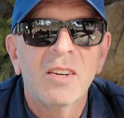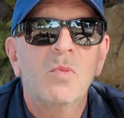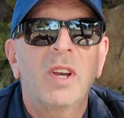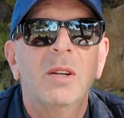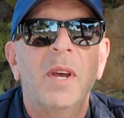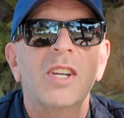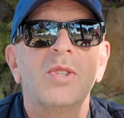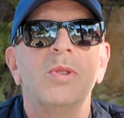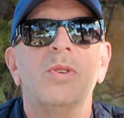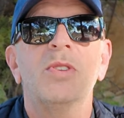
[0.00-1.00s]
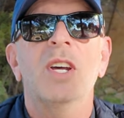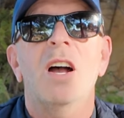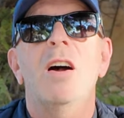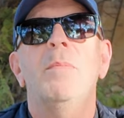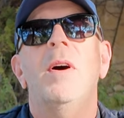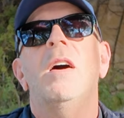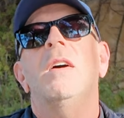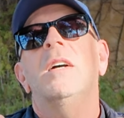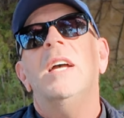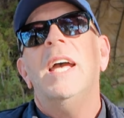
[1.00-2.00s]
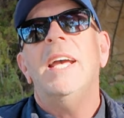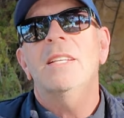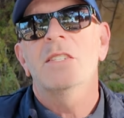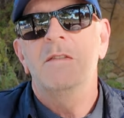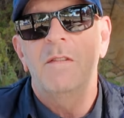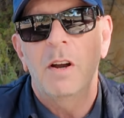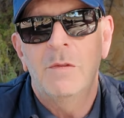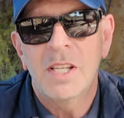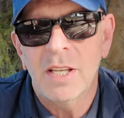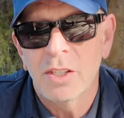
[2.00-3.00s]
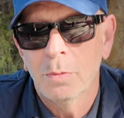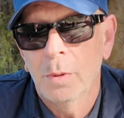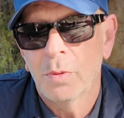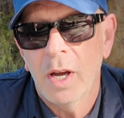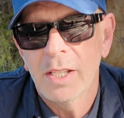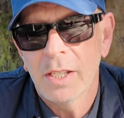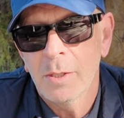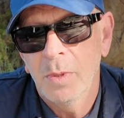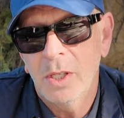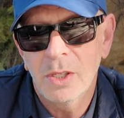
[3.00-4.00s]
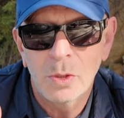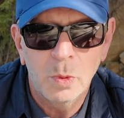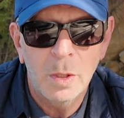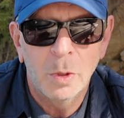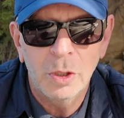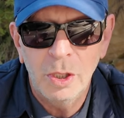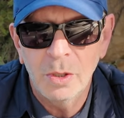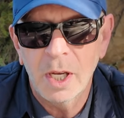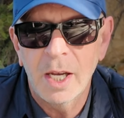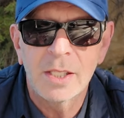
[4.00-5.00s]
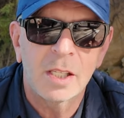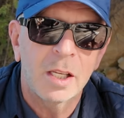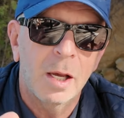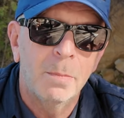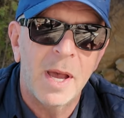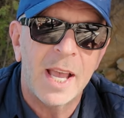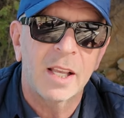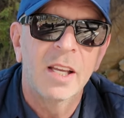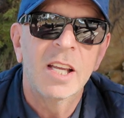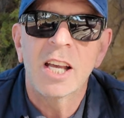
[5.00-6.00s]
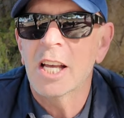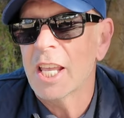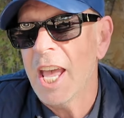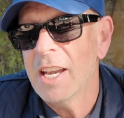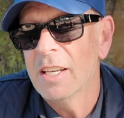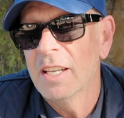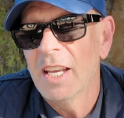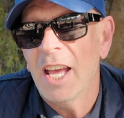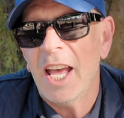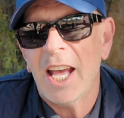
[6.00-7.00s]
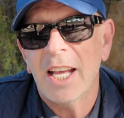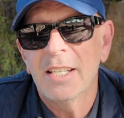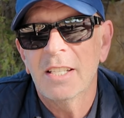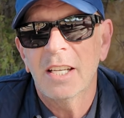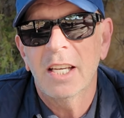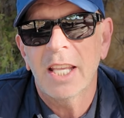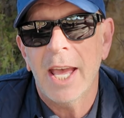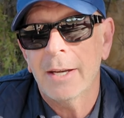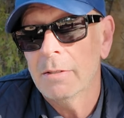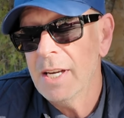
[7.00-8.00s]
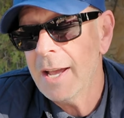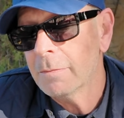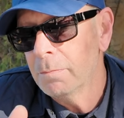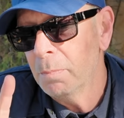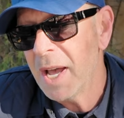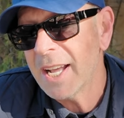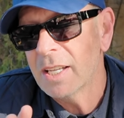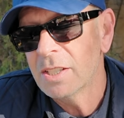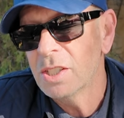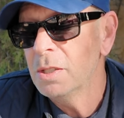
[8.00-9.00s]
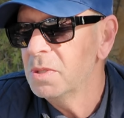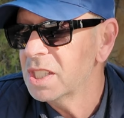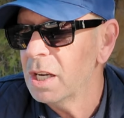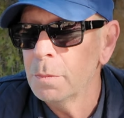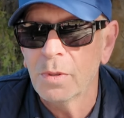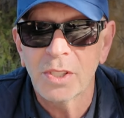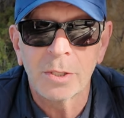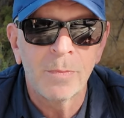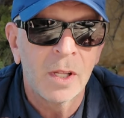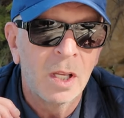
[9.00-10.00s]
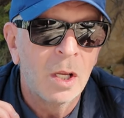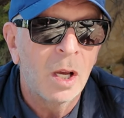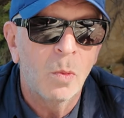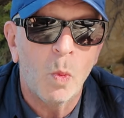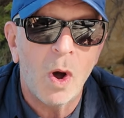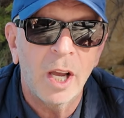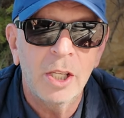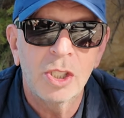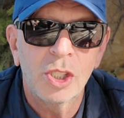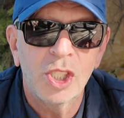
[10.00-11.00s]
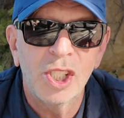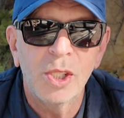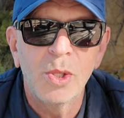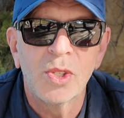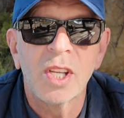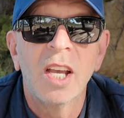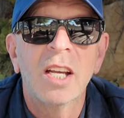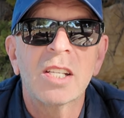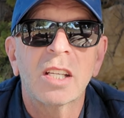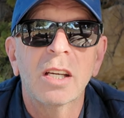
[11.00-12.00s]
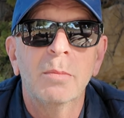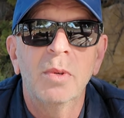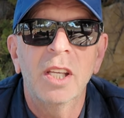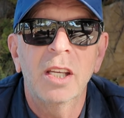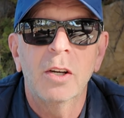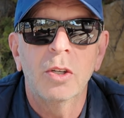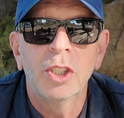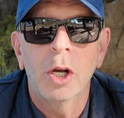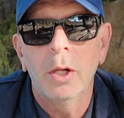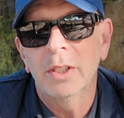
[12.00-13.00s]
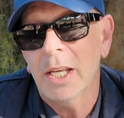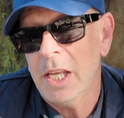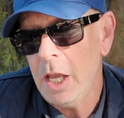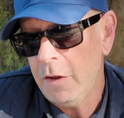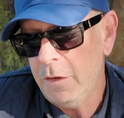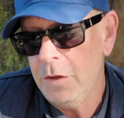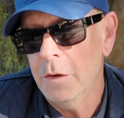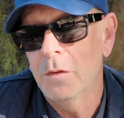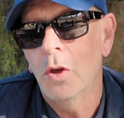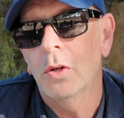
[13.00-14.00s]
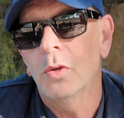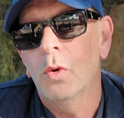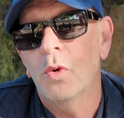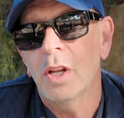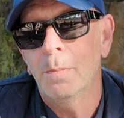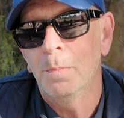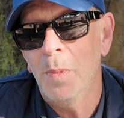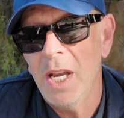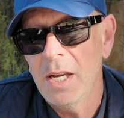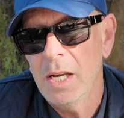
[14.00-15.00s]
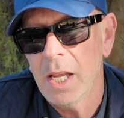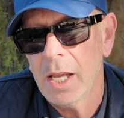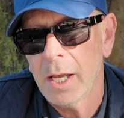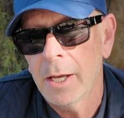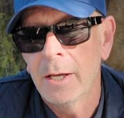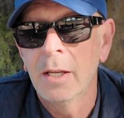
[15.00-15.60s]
We're going to make sure that our bar has very, very sensible prices, because we want you guys to come back again and again. Now, back to Cyprus and why you should choose to come here on your holiday if you've not already been here.